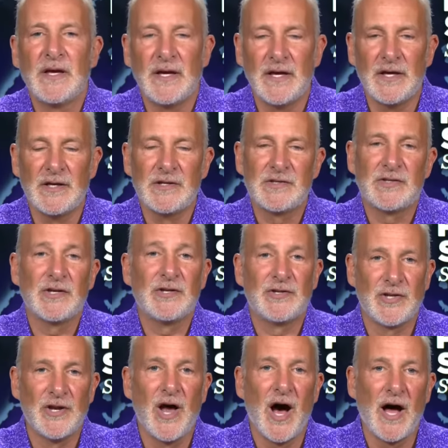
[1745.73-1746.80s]
is
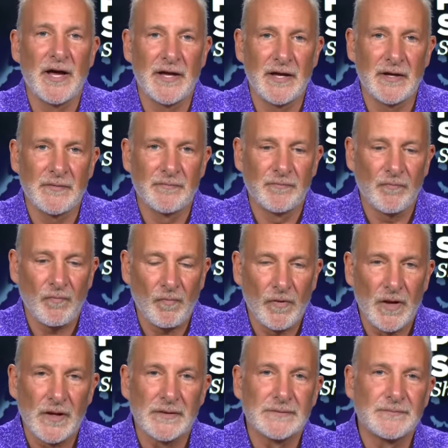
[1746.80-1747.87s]
denying.
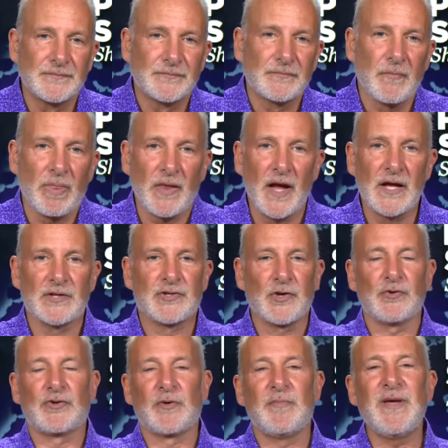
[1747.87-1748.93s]
And
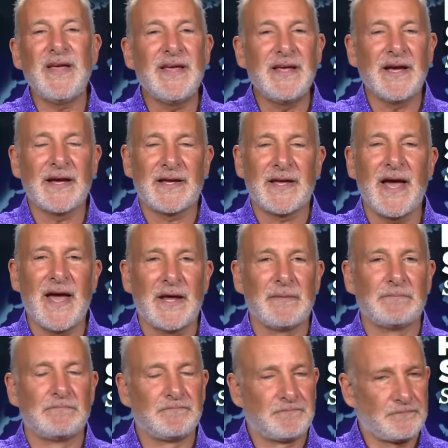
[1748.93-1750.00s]
so to me,
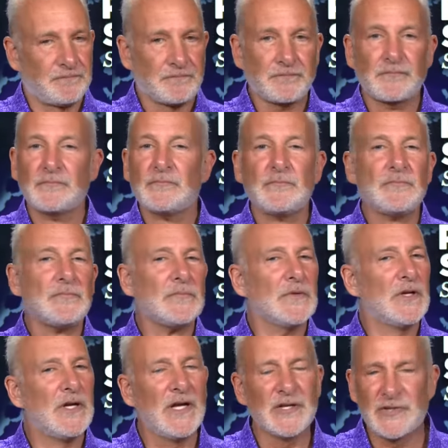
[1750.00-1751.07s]
again,
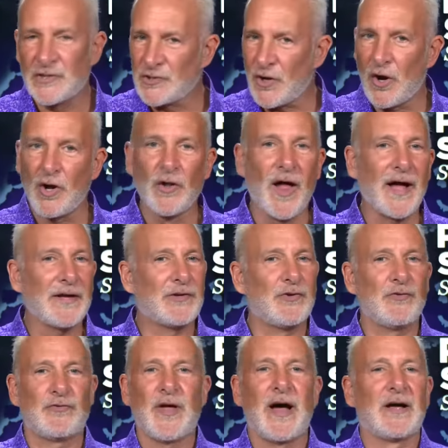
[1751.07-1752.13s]
this is all like
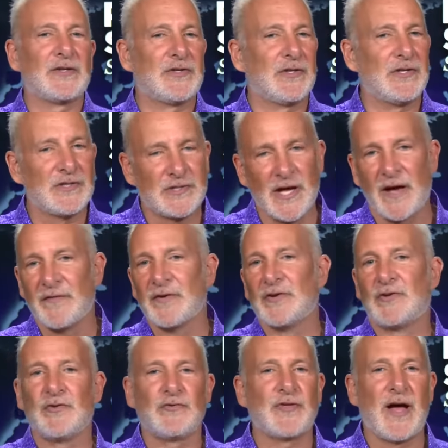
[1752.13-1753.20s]
2007,
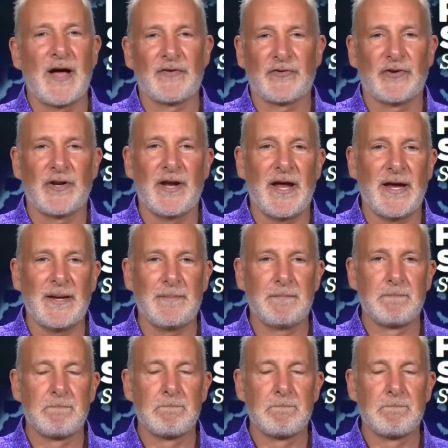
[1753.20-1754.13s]
2008,